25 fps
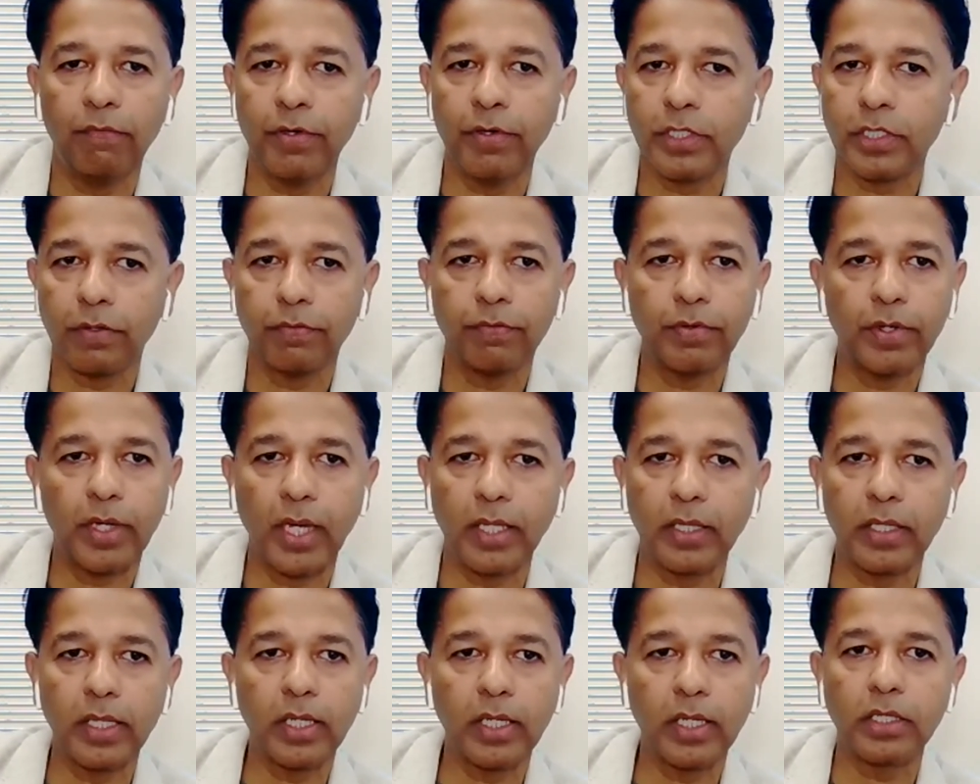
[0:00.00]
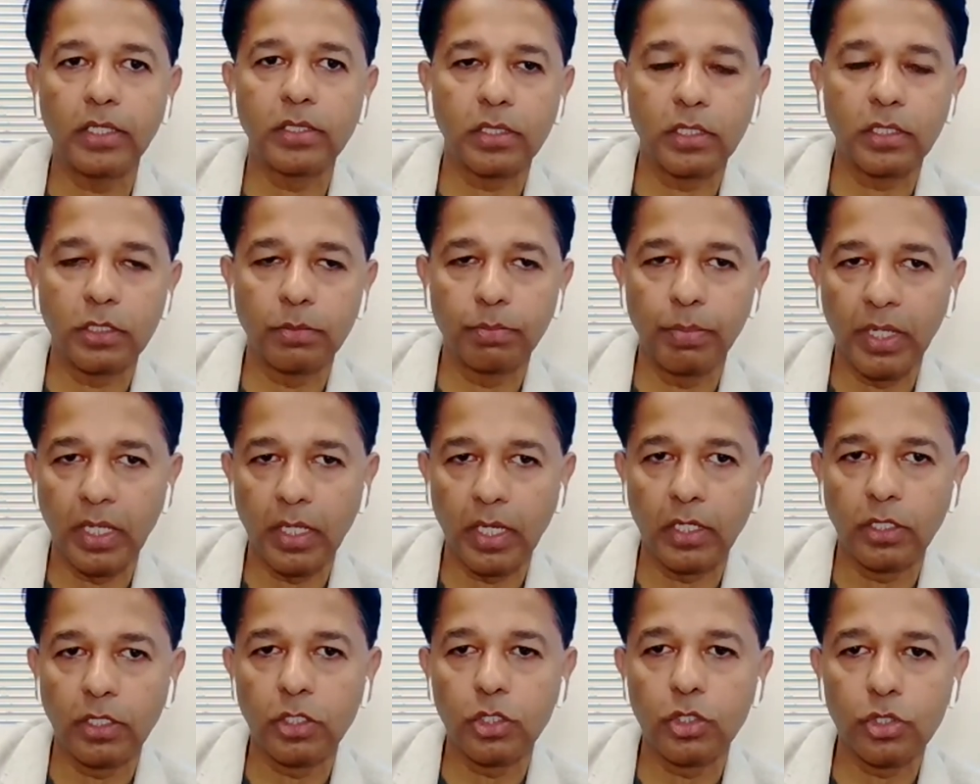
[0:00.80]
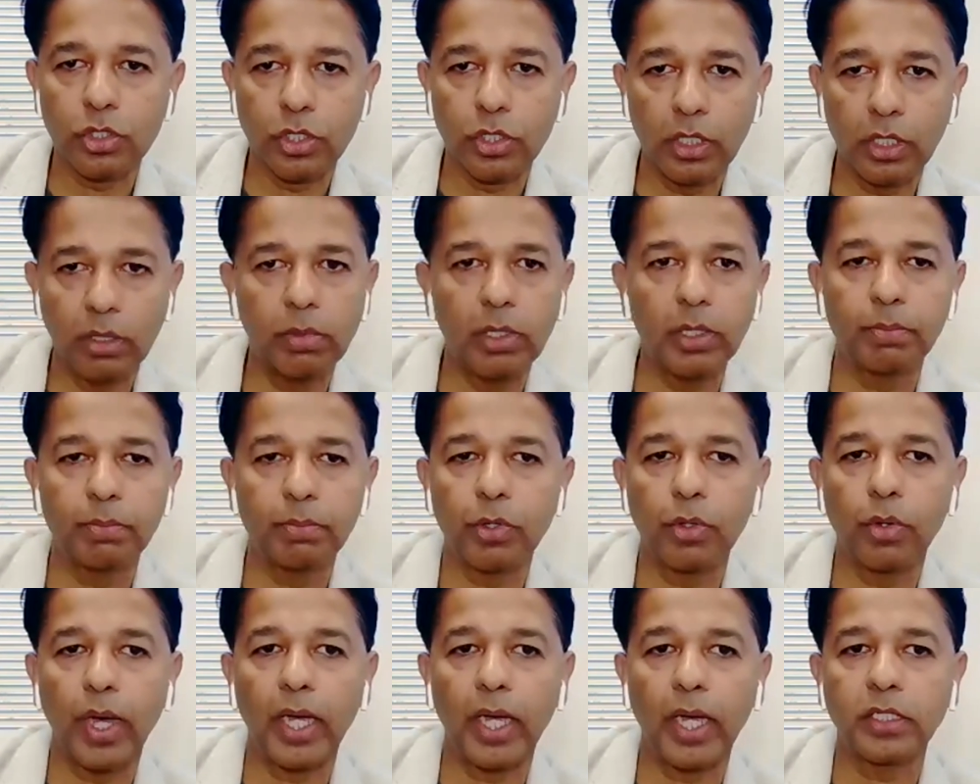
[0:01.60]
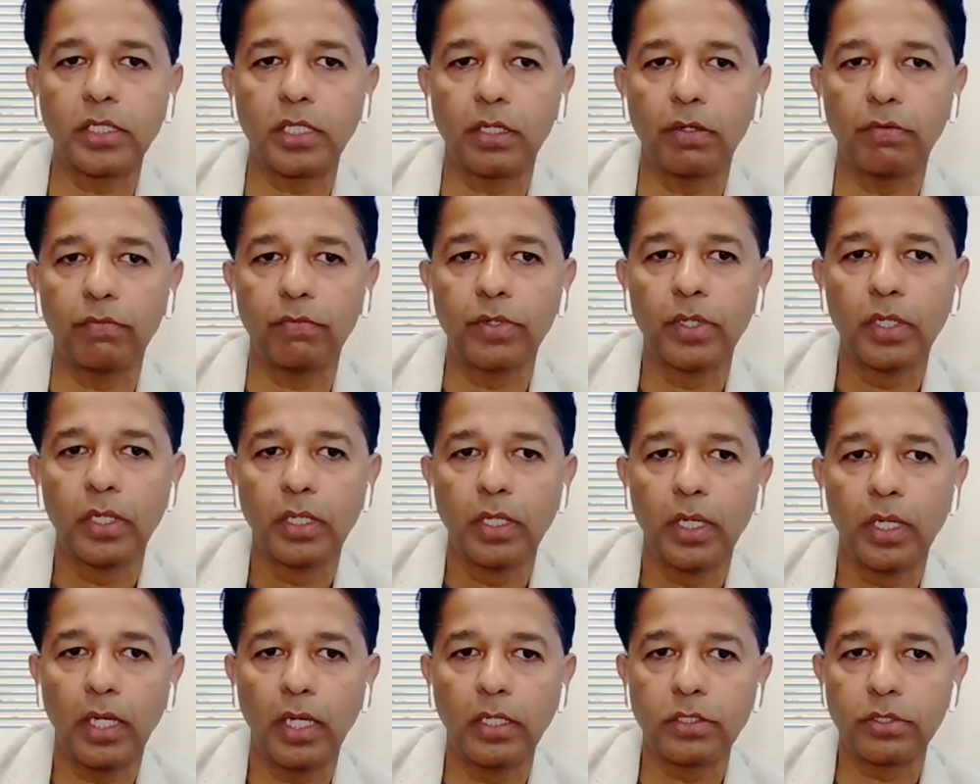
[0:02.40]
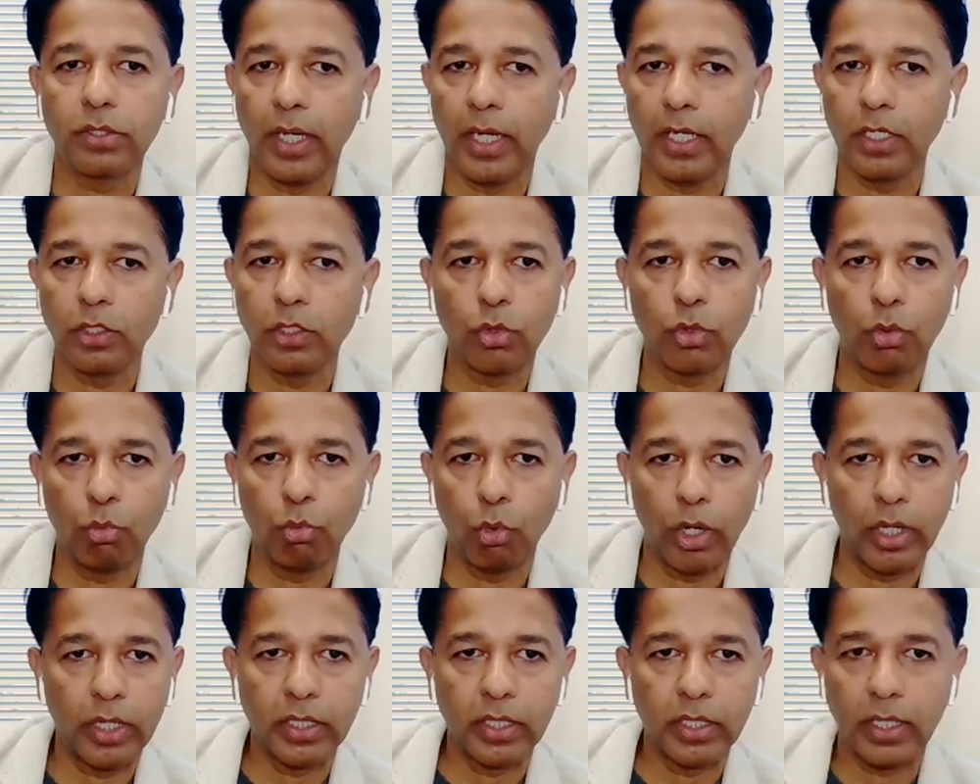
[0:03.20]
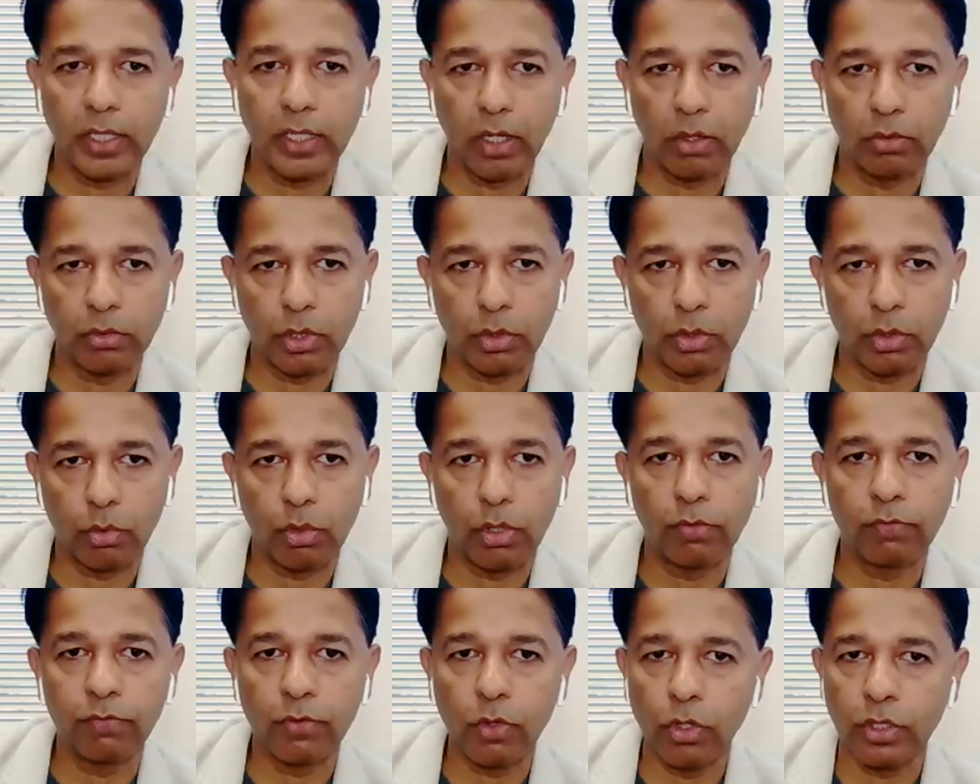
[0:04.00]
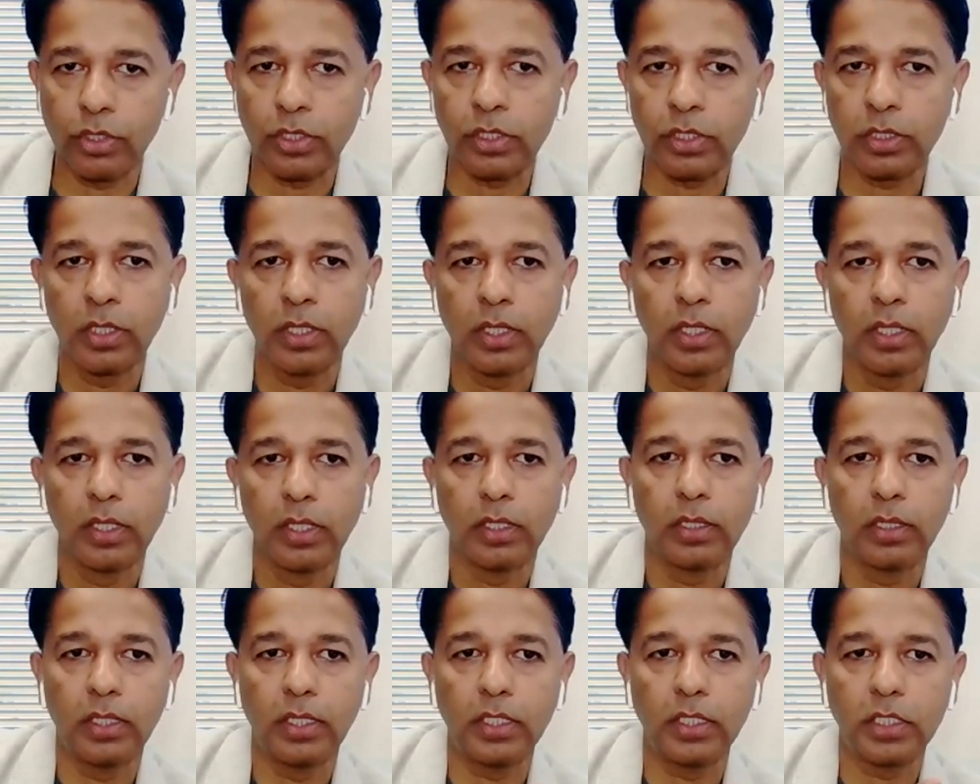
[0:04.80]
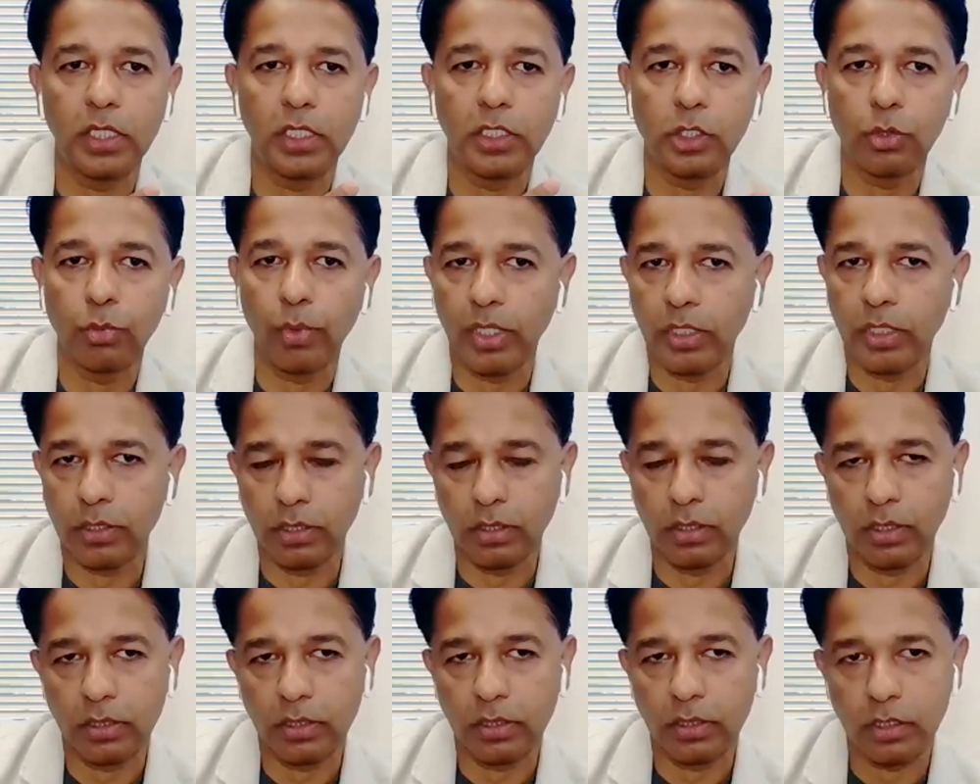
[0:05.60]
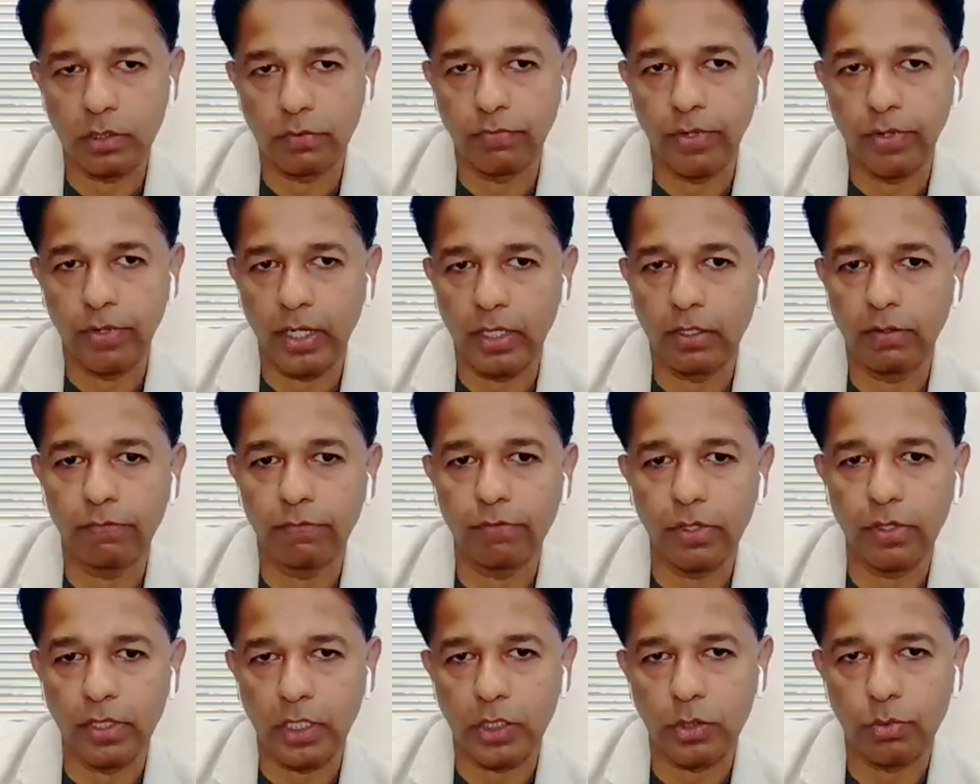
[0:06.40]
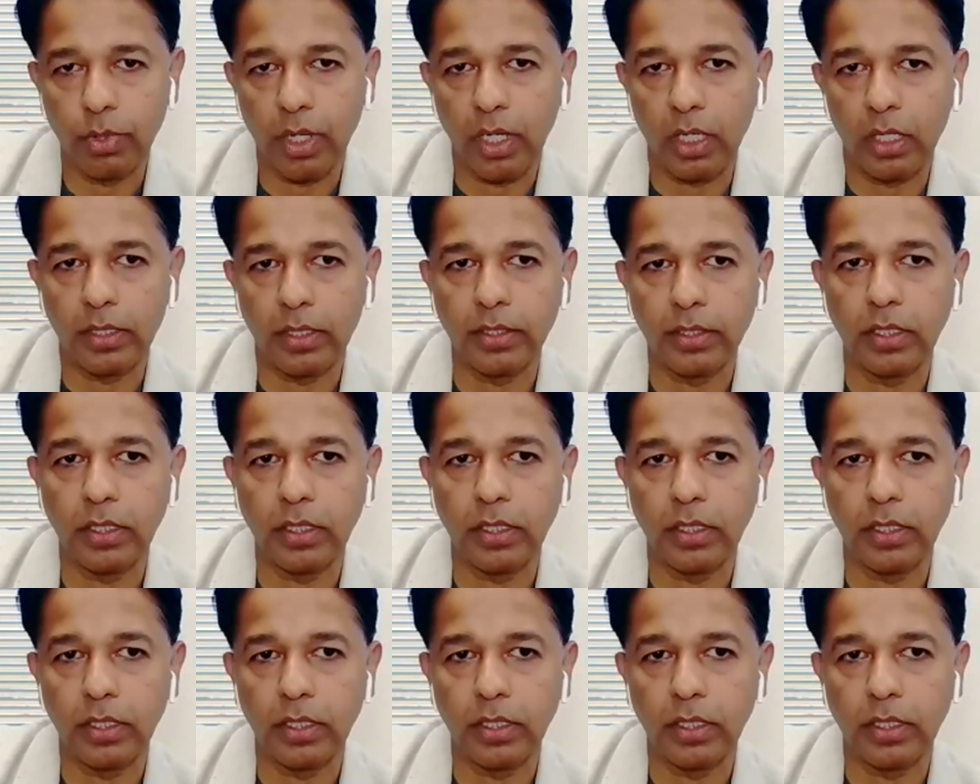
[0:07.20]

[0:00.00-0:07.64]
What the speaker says: FHFA, I think, is being extremely proactive and trying to avoid that down the road. Of course, the situation is very different as well.